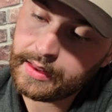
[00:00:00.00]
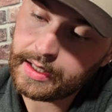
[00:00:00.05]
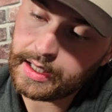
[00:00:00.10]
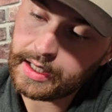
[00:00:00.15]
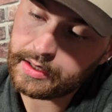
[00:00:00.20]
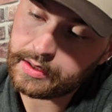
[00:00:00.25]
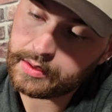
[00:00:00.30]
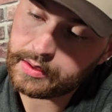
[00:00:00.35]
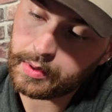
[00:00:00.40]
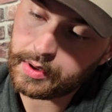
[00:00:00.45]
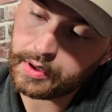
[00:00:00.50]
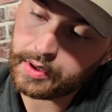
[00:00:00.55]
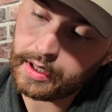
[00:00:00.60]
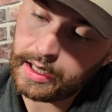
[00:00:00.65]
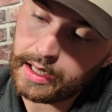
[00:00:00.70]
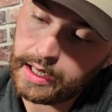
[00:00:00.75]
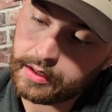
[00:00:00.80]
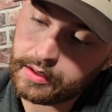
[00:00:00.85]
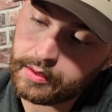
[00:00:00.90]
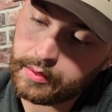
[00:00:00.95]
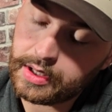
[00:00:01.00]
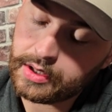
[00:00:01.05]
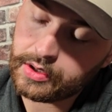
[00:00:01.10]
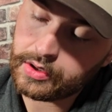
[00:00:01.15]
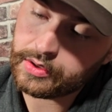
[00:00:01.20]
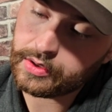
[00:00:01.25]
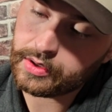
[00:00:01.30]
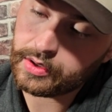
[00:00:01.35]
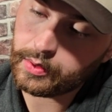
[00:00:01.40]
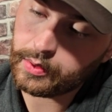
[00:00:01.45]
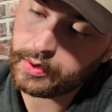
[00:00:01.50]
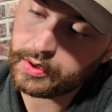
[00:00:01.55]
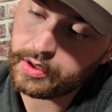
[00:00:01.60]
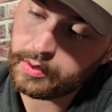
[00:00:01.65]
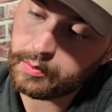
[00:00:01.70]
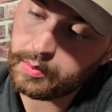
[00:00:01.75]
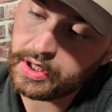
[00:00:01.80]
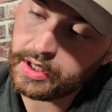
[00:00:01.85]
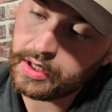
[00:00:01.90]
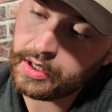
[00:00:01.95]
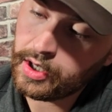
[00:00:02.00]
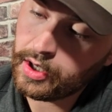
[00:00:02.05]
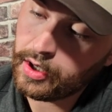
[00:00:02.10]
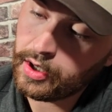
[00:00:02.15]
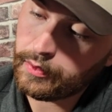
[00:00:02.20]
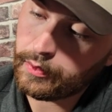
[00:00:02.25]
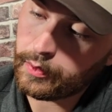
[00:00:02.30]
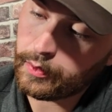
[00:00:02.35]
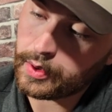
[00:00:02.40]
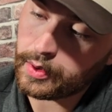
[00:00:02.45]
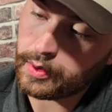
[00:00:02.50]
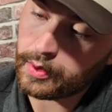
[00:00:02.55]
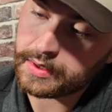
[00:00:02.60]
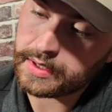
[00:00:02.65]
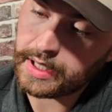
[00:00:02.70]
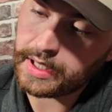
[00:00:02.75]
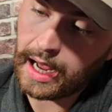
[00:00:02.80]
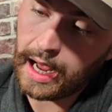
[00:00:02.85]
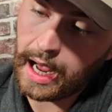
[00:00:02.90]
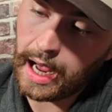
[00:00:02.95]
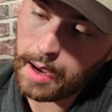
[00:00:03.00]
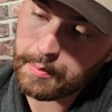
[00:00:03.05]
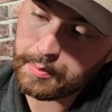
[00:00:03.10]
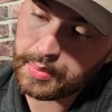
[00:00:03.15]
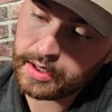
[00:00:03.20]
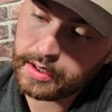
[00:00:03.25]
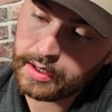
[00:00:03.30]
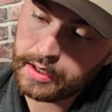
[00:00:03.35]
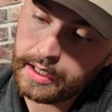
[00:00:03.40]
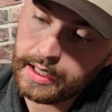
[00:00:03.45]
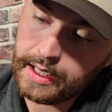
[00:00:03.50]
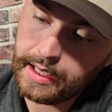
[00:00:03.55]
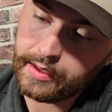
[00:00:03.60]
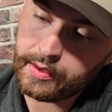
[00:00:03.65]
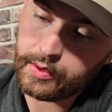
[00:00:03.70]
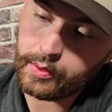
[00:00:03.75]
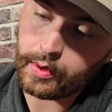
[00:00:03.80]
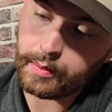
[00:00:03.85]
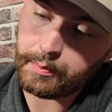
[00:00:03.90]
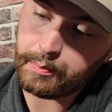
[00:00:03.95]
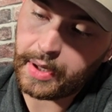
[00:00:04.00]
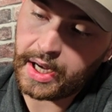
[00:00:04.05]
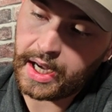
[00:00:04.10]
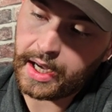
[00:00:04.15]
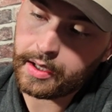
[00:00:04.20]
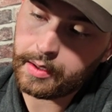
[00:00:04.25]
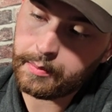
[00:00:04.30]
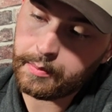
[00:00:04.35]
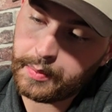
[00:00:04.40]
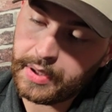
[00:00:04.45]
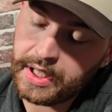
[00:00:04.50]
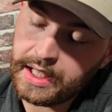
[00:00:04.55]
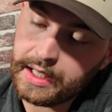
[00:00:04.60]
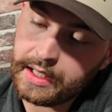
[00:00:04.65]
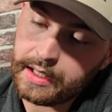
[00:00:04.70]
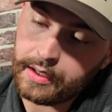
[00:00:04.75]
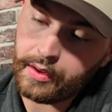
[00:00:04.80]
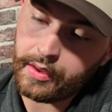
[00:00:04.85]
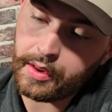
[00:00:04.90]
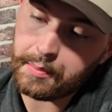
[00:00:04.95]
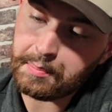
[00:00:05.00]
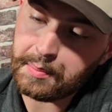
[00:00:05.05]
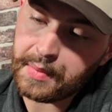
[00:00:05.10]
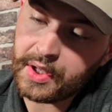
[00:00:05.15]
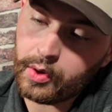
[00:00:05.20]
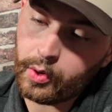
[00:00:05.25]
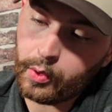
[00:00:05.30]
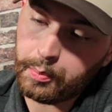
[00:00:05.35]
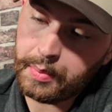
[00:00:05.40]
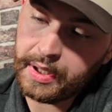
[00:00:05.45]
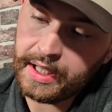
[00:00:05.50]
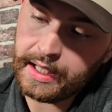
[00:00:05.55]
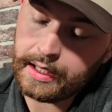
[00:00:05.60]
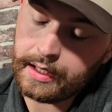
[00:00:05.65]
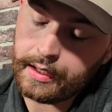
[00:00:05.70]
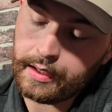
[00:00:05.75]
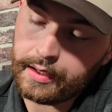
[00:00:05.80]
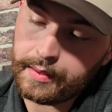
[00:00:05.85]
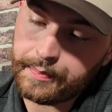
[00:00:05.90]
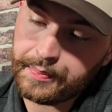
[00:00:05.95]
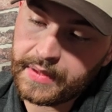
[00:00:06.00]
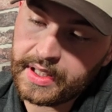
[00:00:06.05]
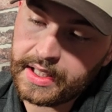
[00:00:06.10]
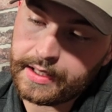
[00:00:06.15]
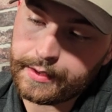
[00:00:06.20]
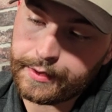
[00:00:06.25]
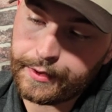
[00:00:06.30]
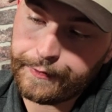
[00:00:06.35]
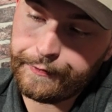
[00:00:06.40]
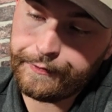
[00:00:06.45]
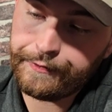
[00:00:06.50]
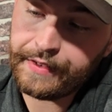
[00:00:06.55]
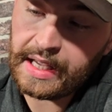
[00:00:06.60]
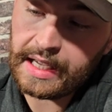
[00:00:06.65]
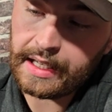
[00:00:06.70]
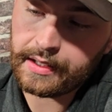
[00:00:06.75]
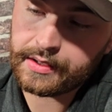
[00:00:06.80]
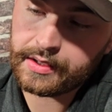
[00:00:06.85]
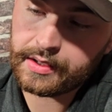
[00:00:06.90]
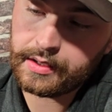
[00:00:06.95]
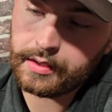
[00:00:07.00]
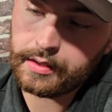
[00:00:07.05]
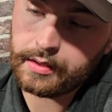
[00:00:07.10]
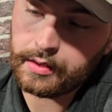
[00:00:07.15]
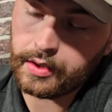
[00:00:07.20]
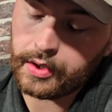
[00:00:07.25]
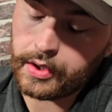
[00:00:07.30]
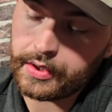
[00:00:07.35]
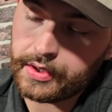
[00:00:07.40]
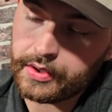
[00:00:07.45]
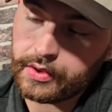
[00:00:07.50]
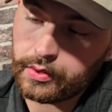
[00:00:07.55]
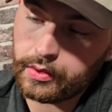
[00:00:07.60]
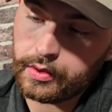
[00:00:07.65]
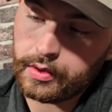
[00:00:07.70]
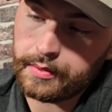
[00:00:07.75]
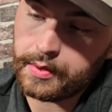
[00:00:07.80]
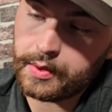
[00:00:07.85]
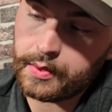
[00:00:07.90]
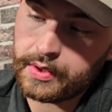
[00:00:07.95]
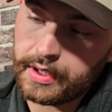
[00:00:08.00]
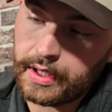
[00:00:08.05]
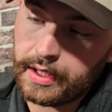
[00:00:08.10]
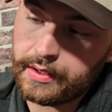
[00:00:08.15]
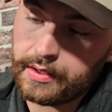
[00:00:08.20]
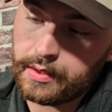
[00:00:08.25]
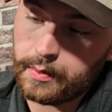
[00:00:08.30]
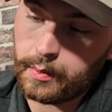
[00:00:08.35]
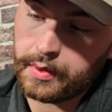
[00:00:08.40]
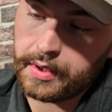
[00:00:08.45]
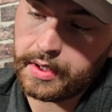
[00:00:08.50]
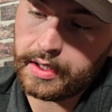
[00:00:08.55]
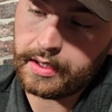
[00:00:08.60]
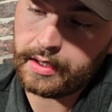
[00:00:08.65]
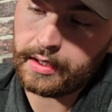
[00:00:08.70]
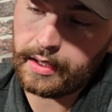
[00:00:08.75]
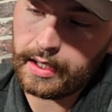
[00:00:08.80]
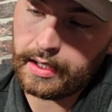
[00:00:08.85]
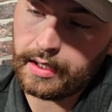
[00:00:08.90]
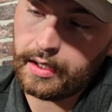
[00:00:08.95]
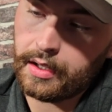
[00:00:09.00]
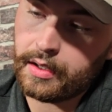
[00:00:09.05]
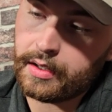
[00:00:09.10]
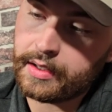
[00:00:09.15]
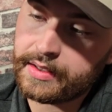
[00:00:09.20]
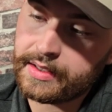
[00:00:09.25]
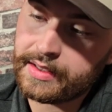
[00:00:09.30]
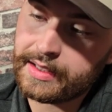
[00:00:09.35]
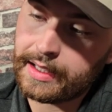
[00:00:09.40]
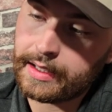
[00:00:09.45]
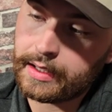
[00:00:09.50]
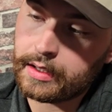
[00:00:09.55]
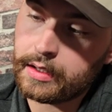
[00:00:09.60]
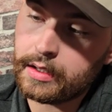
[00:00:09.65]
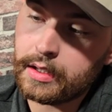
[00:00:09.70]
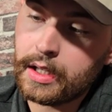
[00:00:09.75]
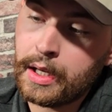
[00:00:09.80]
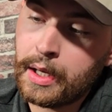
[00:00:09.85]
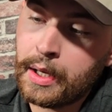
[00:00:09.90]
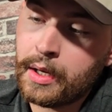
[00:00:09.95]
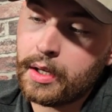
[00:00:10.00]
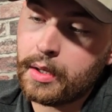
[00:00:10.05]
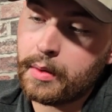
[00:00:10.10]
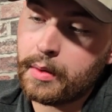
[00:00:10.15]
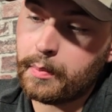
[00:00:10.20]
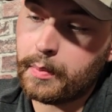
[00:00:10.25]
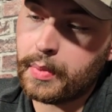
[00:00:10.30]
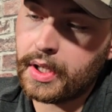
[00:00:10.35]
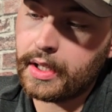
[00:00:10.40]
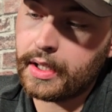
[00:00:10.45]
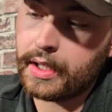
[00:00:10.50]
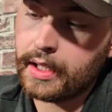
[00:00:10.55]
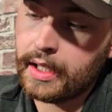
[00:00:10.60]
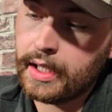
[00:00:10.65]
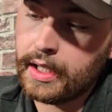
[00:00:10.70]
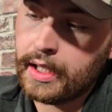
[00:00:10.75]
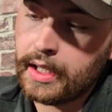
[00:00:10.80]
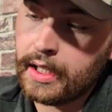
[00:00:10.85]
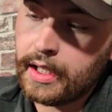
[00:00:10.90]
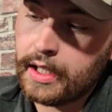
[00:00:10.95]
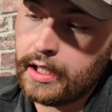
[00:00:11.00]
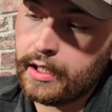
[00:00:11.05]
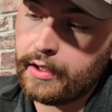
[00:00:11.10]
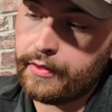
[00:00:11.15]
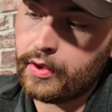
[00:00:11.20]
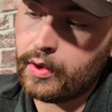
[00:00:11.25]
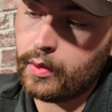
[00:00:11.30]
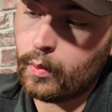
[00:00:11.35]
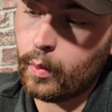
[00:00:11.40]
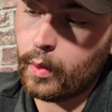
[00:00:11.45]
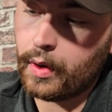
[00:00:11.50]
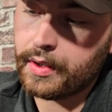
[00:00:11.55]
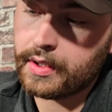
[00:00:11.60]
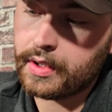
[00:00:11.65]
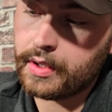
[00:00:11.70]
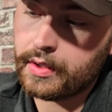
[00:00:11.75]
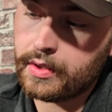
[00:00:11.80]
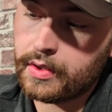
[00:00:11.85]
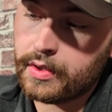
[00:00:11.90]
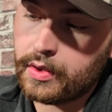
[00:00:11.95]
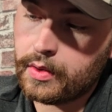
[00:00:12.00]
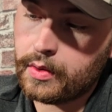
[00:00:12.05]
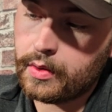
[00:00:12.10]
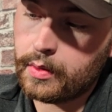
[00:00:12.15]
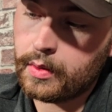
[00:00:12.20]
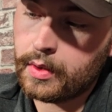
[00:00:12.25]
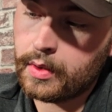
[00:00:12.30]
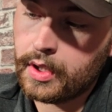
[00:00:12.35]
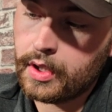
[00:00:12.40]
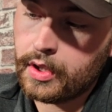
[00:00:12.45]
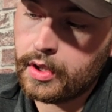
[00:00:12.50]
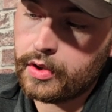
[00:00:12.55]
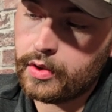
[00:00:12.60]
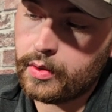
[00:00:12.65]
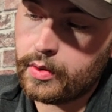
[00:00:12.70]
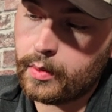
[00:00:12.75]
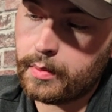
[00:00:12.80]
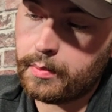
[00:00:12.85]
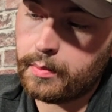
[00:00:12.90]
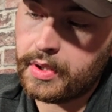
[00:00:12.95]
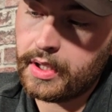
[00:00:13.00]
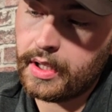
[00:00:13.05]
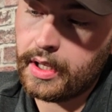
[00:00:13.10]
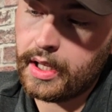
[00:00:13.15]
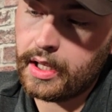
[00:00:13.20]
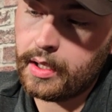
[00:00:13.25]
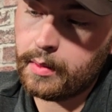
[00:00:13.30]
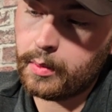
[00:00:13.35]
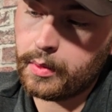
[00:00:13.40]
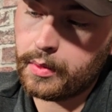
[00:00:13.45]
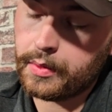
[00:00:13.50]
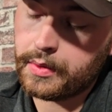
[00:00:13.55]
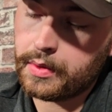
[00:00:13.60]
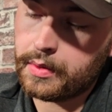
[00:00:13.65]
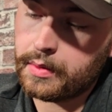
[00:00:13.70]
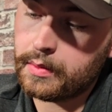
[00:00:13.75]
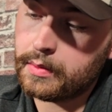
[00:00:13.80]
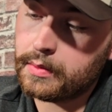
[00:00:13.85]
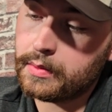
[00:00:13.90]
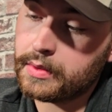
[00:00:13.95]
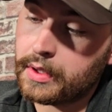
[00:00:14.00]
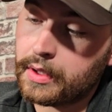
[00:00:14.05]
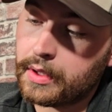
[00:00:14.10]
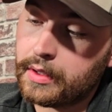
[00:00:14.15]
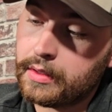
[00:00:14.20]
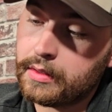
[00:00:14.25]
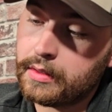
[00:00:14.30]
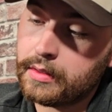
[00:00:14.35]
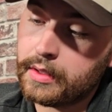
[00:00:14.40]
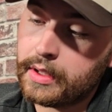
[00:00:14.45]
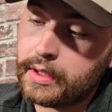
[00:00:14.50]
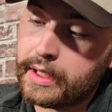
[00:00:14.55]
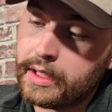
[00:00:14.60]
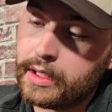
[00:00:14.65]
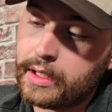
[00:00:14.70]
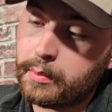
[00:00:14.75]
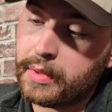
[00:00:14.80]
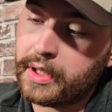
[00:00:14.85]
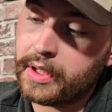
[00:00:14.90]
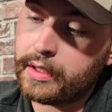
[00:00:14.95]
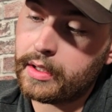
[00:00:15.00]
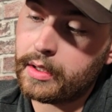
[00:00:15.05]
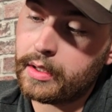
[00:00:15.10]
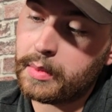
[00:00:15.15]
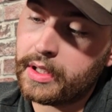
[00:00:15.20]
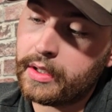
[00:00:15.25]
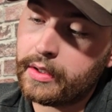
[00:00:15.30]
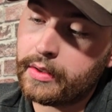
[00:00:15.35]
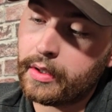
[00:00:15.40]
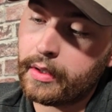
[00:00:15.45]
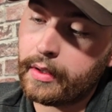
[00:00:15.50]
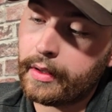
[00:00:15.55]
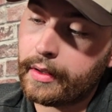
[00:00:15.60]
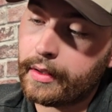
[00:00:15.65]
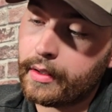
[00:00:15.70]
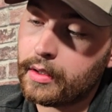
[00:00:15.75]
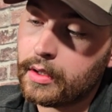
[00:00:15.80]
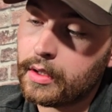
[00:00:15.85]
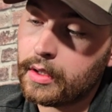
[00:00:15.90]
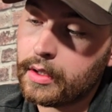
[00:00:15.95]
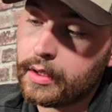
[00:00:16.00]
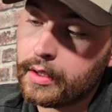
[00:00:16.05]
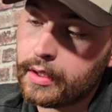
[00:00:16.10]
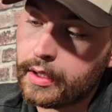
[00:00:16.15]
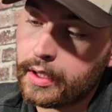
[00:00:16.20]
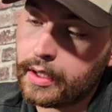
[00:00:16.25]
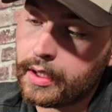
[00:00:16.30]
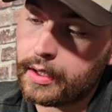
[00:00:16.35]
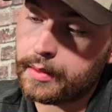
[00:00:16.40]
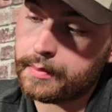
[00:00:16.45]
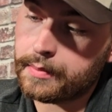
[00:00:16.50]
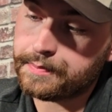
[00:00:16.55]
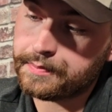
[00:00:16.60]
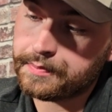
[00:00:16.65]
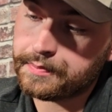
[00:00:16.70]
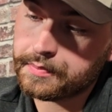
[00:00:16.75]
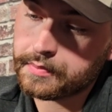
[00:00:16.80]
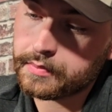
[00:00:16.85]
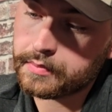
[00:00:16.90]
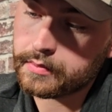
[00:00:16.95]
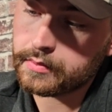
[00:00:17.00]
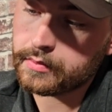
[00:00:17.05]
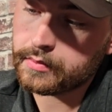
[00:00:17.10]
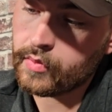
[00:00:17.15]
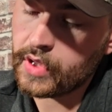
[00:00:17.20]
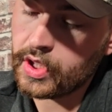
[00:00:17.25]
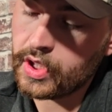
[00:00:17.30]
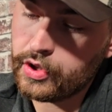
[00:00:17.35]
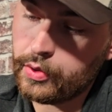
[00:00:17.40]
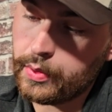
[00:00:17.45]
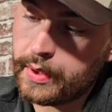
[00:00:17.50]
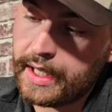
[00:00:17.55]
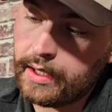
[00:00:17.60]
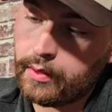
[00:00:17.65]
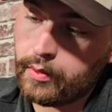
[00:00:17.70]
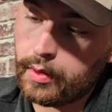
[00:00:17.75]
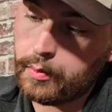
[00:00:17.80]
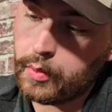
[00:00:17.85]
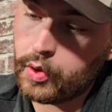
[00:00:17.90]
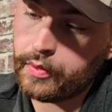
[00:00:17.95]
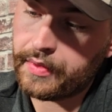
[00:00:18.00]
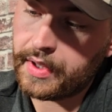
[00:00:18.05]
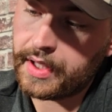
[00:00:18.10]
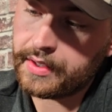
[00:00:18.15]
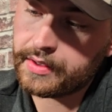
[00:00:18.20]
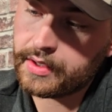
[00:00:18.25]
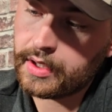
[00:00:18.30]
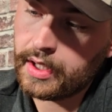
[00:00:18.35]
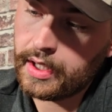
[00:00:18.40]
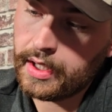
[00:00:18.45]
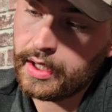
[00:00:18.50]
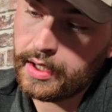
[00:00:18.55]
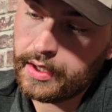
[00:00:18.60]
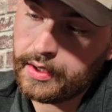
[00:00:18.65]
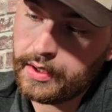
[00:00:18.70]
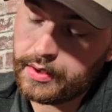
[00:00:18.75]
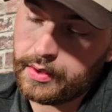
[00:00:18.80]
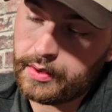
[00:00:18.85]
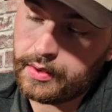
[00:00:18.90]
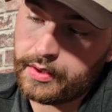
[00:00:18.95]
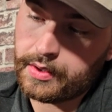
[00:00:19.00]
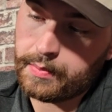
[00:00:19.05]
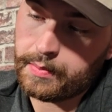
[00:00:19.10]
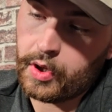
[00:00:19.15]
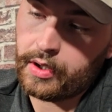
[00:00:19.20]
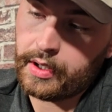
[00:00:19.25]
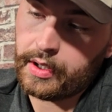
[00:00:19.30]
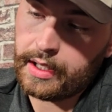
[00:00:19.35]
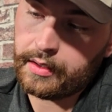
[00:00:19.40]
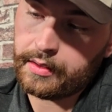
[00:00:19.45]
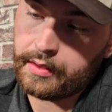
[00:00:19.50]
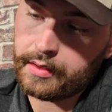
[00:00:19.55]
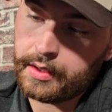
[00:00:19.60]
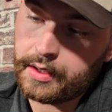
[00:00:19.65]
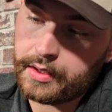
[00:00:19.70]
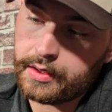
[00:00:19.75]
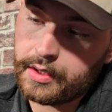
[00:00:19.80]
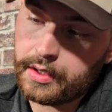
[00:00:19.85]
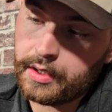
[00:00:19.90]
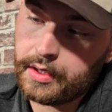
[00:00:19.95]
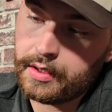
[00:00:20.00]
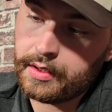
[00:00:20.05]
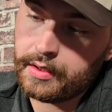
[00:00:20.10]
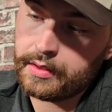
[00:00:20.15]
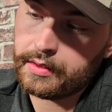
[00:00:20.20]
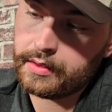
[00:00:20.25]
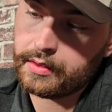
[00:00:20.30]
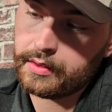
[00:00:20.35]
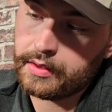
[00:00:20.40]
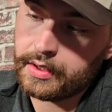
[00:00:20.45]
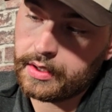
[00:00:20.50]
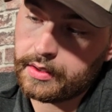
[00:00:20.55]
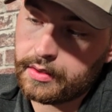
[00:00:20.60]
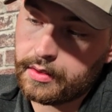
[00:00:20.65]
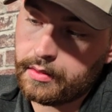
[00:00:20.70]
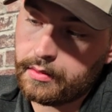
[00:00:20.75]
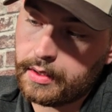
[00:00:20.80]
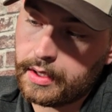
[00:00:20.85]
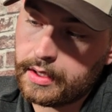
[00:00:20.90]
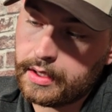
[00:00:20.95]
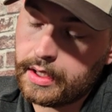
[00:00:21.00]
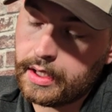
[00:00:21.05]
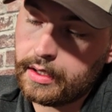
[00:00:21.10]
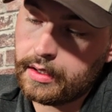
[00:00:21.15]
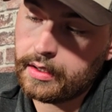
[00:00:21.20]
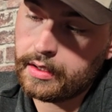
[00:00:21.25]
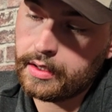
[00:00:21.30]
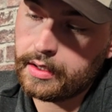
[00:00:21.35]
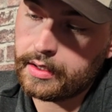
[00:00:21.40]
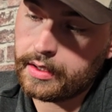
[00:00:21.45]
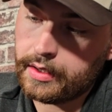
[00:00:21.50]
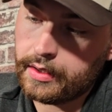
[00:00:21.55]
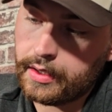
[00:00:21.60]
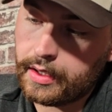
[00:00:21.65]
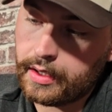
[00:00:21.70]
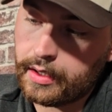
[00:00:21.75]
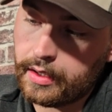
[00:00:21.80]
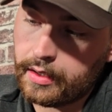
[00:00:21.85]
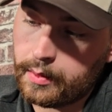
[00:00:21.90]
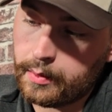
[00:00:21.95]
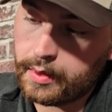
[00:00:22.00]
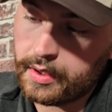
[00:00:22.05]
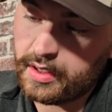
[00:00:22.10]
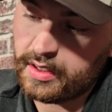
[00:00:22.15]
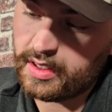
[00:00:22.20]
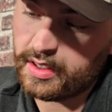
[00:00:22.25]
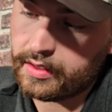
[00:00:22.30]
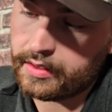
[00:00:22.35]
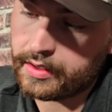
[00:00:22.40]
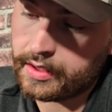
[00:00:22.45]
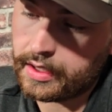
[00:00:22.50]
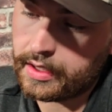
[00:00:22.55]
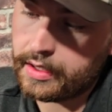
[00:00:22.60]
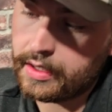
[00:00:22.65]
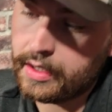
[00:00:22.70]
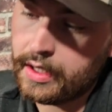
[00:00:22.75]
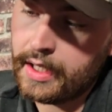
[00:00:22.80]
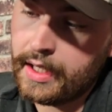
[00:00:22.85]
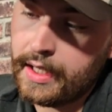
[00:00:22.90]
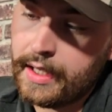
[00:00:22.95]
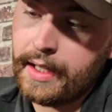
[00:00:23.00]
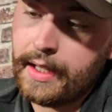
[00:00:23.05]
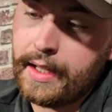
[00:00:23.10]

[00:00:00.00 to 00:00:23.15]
That is where your Allen wrenches are going to be for your top and your bottom pin. The middle pin is fixed on these UltraView sites, and we'll get into that here in a second. But if you wanted to, you would be able to, sorry, I hit the button, I made it turn on. You can remove this. So there's a small Allen wrench set screw right there, and then you got another one on the other side.